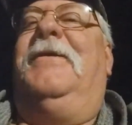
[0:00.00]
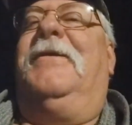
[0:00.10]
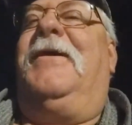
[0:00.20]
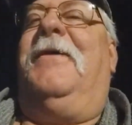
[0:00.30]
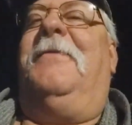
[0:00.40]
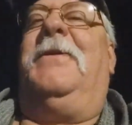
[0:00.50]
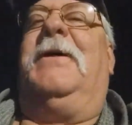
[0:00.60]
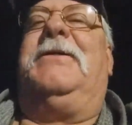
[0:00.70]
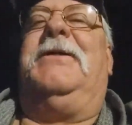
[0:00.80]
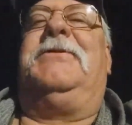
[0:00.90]
God, I feel
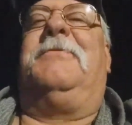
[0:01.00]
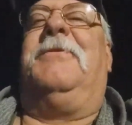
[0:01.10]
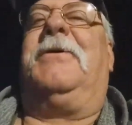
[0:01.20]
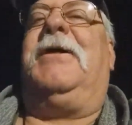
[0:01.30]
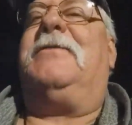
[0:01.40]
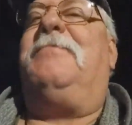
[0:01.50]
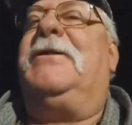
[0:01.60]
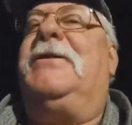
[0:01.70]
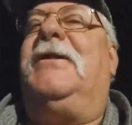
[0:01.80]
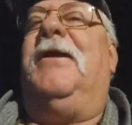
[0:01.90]
like such a rookie. It's been
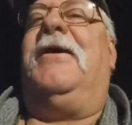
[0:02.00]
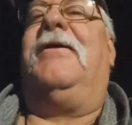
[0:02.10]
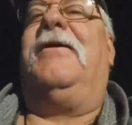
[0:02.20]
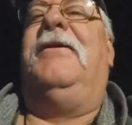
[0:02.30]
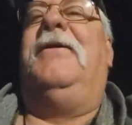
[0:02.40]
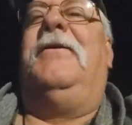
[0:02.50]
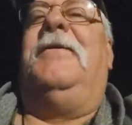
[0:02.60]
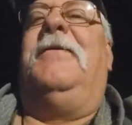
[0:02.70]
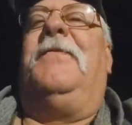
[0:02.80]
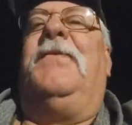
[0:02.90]
sitting there.
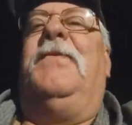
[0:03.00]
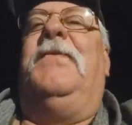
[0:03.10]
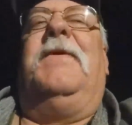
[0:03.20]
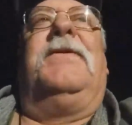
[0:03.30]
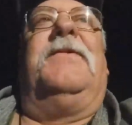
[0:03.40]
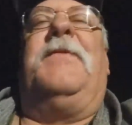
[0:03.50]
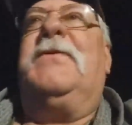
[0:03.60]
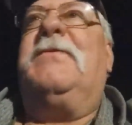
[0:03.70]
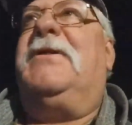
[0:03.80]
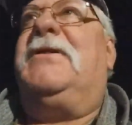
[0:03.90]
The
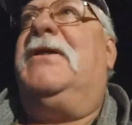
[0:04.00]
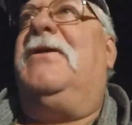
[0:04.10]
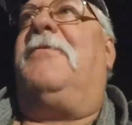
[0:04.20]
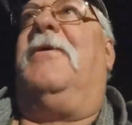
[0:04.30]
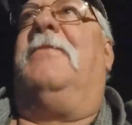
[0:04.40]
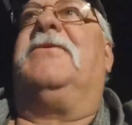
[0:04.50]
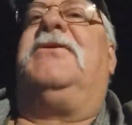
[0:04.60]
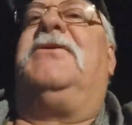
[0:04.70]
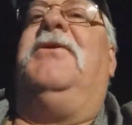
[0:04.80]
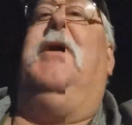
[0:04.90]
phone's been sitting there for almost
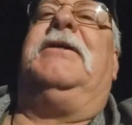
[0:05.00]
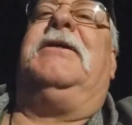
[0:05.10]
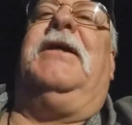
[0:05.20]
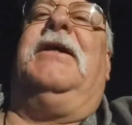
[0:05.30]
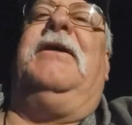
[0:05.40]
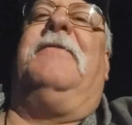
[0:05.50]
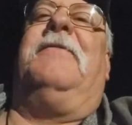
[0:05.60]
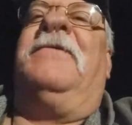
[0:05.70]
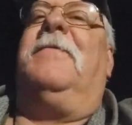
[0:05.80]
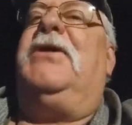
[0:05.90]
2 weeks, and I never
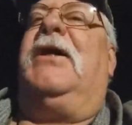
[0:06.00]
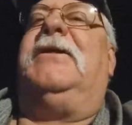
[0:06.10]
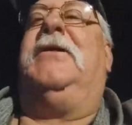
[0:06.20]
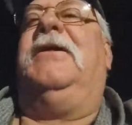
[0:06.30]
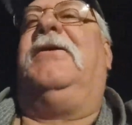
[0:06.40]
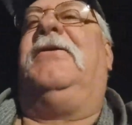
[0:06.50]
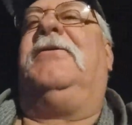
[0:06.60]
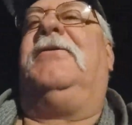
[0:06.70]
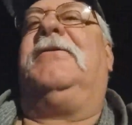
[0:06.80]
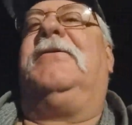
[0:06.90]
even checked it until
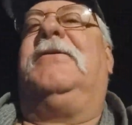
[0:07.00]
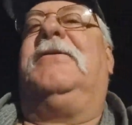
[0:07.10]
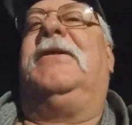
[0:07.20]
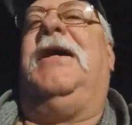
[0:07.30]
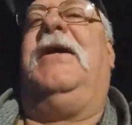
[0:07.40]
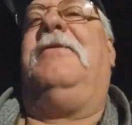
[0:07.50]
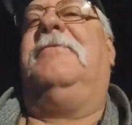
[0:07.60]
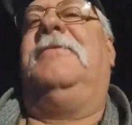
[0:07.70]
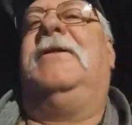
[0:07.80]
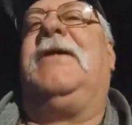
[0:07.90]
tonight
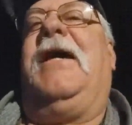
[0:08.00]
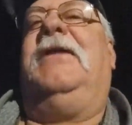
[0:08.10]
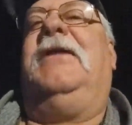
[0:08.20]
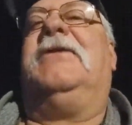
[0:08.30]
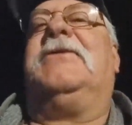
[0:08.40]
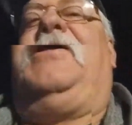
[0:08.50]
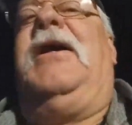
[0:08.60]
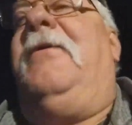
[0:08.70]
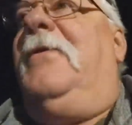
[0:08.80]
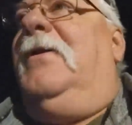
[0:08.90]
when it's like, hey, let's go
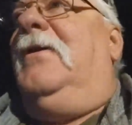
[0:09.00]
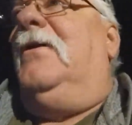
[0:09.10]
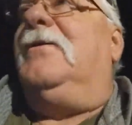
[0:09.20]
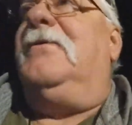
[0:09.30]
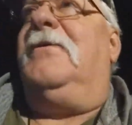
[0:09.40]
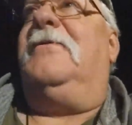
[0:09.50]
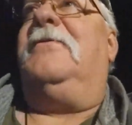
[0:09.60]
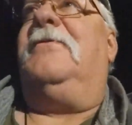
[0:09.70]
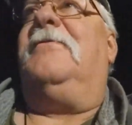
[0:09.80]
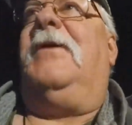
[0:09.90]
live.
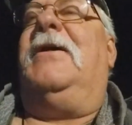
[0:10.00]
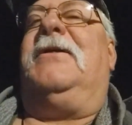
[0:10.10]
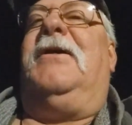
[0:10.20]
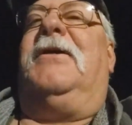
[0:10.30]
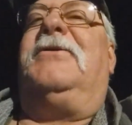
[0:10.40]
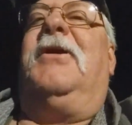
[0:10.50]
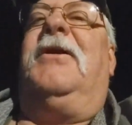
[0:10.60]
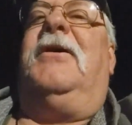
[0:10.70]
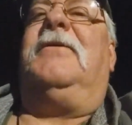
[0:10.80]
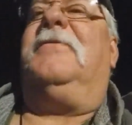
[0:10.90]
Why is it not turning
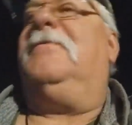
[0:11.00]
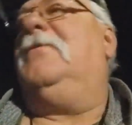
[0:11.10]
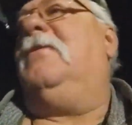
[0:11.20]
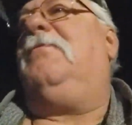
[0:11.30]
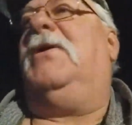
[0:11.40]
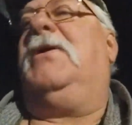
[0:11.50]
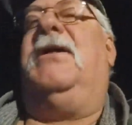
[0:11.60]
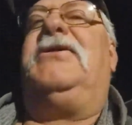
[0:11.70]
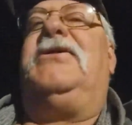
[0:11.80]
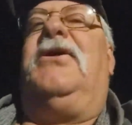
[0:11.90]
on? I'll plug it
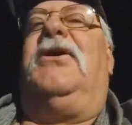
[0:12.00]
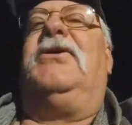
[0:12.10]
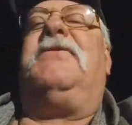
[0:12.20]
in, charge.